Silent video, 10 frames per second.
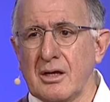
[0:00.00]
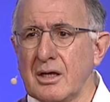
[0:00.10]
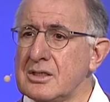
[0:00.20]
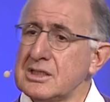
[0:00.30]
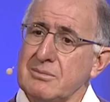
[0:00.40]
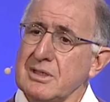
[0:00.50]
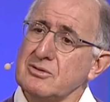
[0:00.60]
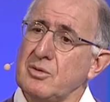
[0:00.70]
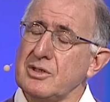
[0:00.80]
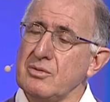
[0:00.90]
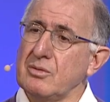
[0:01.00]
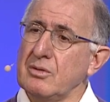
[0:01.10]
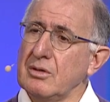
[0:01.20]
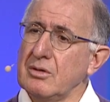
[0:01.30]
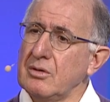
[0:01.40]
I just sometimes wonder
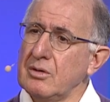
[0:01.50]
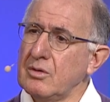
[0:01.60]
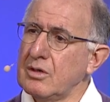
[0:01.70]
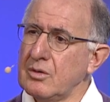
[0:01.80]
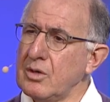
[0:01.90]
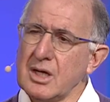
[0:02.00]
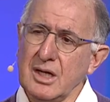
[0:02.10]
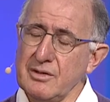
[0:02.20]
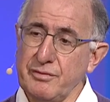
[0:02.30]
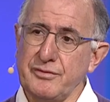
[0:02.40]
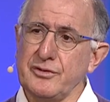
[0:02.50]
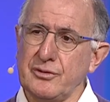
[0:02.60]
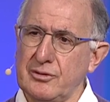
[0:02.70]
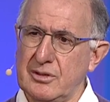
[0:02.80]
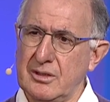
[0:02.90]
what kind of
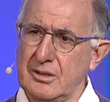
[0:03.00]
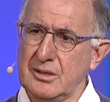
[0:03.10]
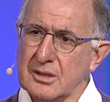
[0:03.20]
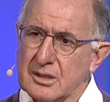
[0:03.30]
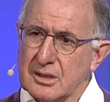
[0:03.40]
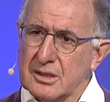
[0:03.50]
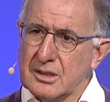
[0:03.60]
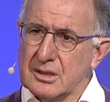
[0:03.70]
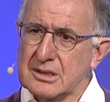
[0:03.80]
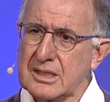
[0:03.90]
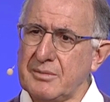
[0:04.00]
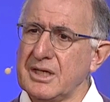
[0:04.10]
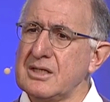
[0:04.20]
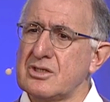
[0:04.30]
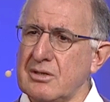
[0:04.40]
food is coming
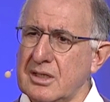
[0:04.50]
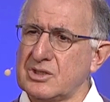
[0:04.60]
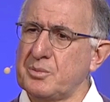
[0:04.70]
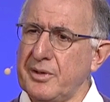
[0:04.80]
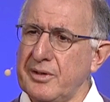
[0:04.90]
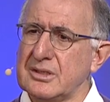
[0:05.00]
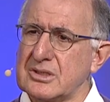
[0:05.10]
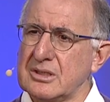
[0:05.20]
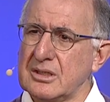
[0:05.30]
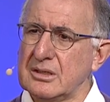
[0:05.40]
into our spirits?